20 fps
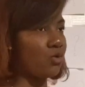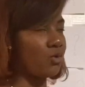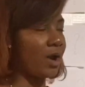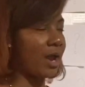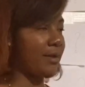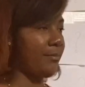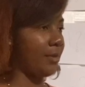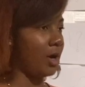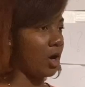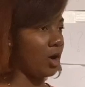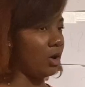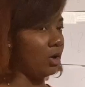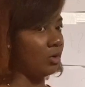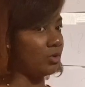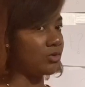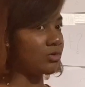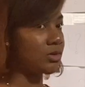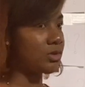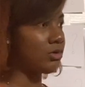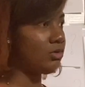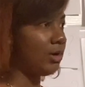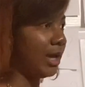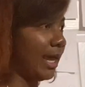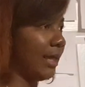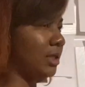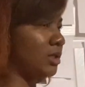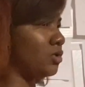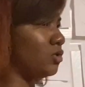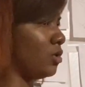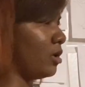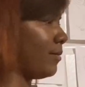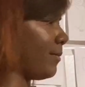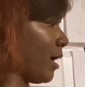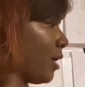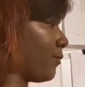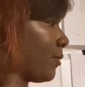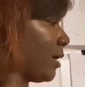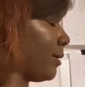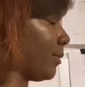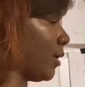rainbows? Who had the story
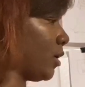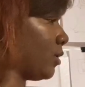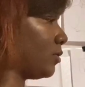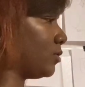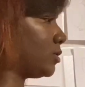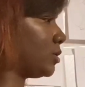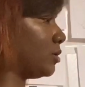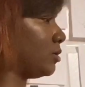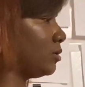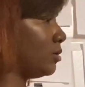about rainbows?